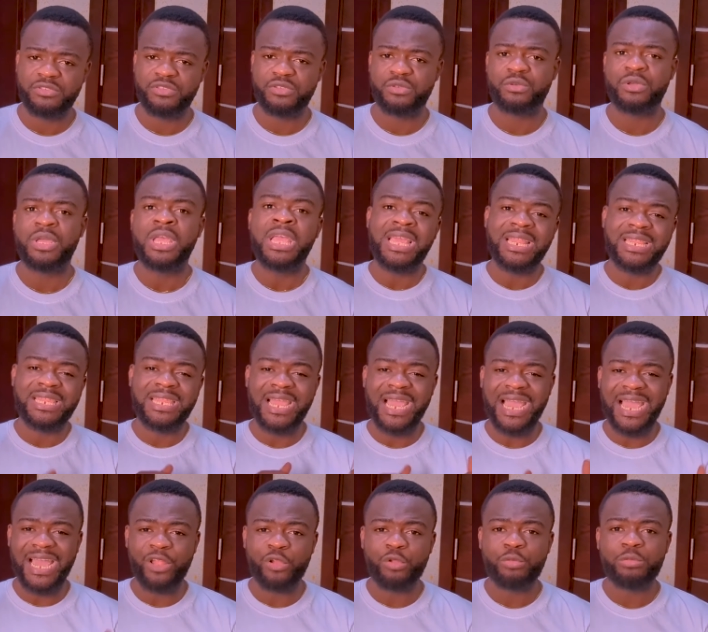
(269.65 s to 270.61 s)
So
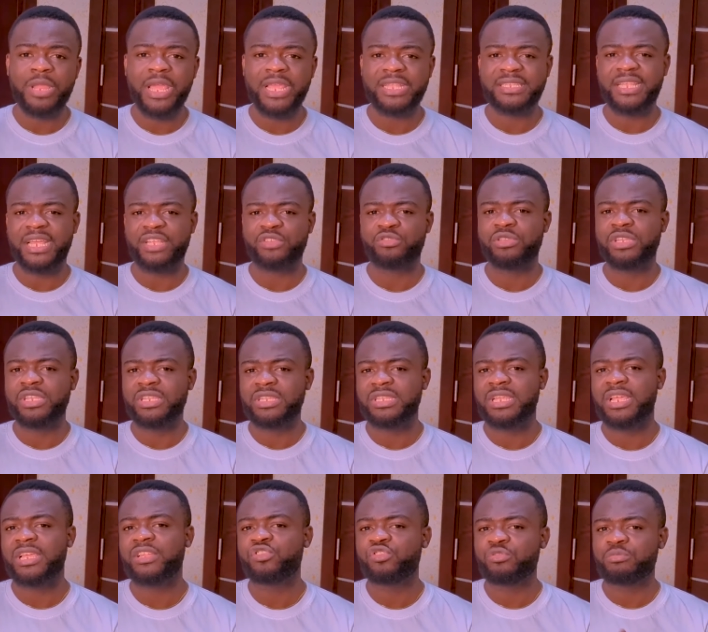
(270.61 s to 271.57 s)
their alumni actually
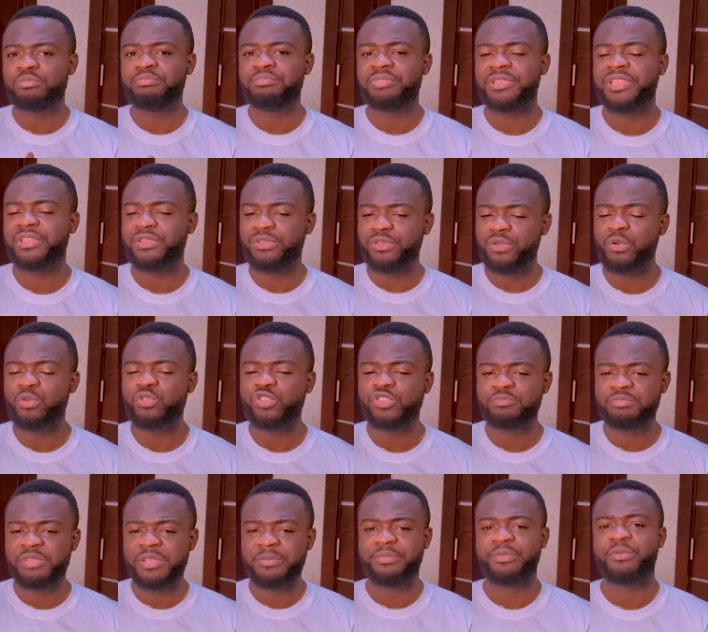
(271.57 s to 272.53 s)
tend to be
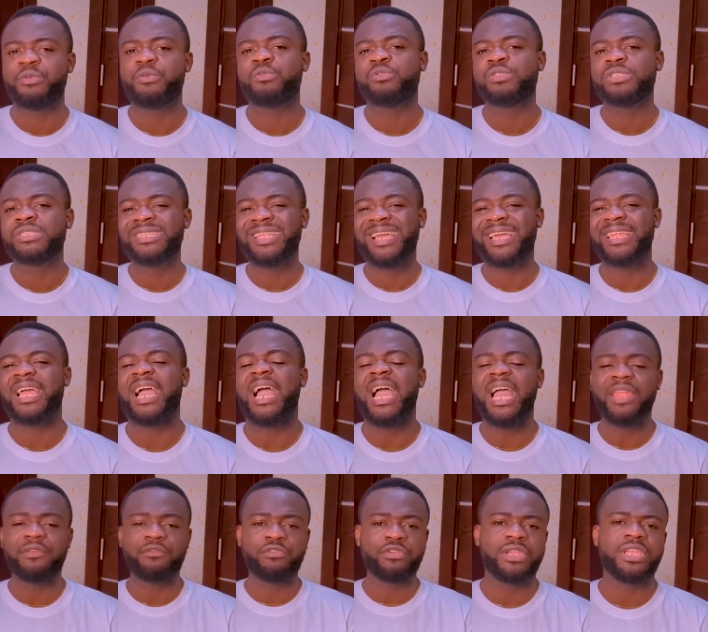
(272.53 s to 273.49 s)
those people who start
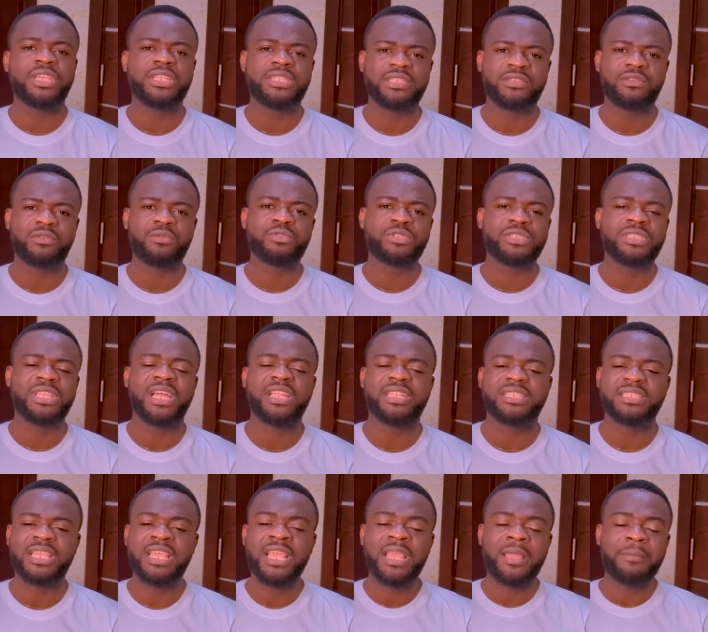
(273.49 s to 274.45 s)
advocating, who start